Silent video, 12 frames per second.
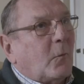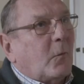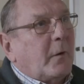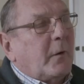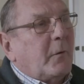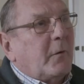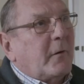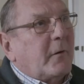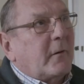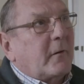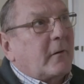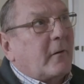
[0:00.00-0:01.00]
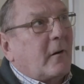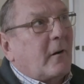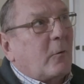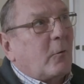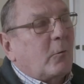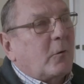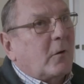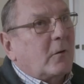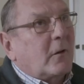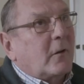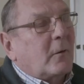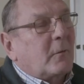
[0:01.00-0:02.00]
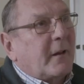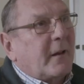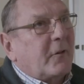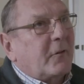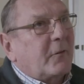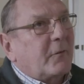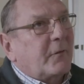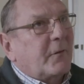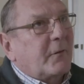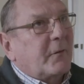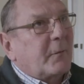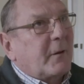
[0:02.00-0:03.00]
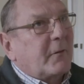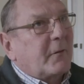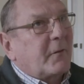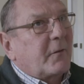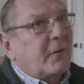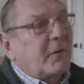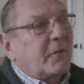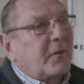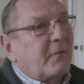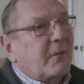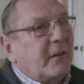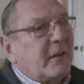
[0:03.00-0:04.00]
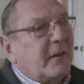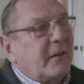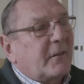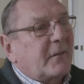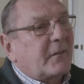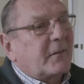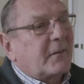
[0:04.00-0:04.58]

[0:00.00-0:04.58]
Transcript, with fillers: We were at our old accommodation for about 37 years.